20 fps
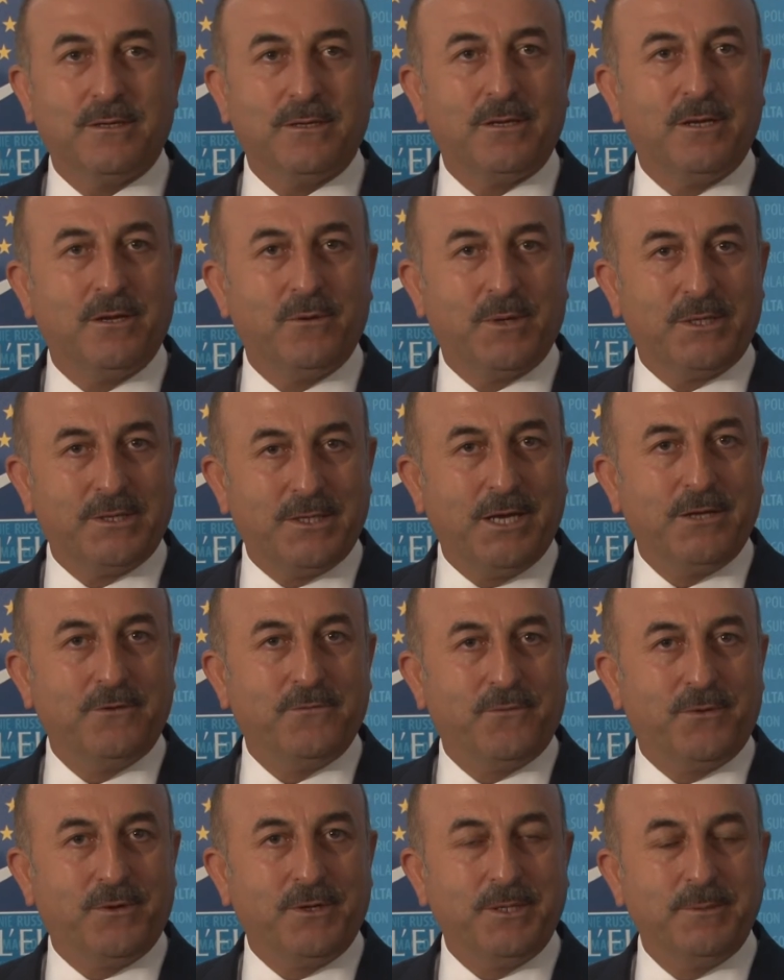give a date
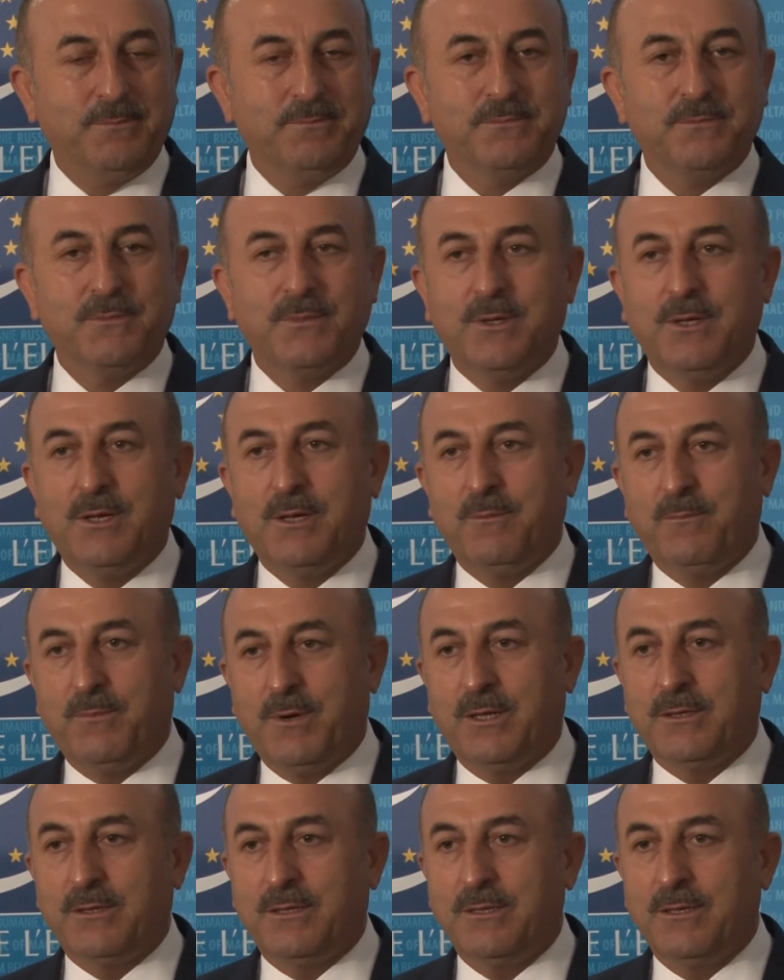for him,
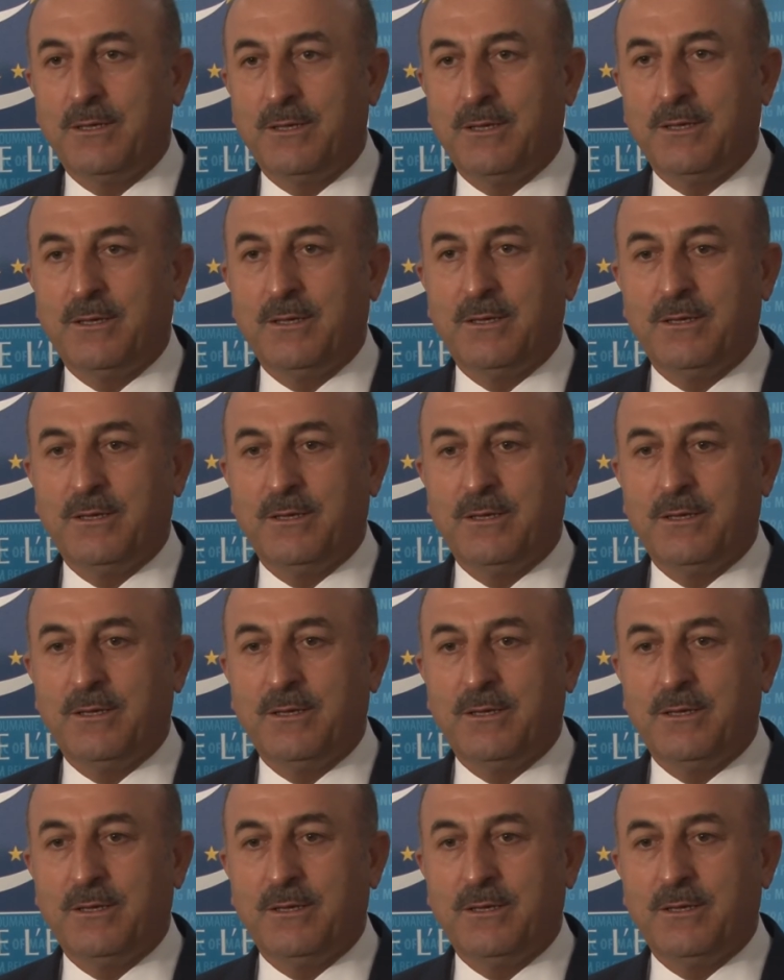but uh,